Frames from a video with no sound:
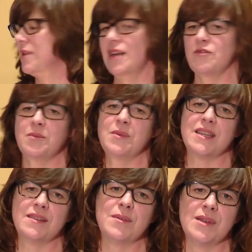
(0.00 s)
When
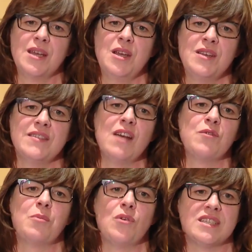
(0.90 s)
everybody
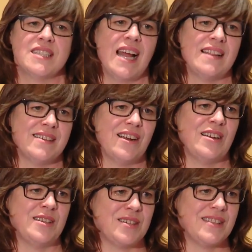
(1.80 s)
self-reported health in
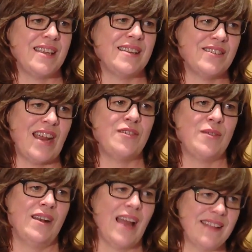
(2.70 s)
Ireland, the
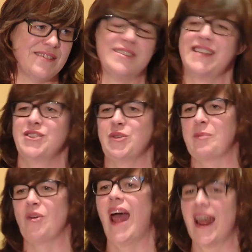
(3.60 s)
general answer is, sure,
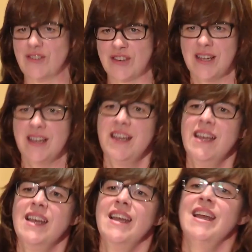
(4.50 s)
I'm grand,
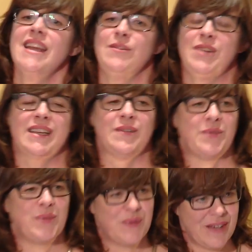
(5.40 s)
even
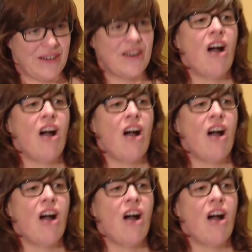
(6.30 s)
if you're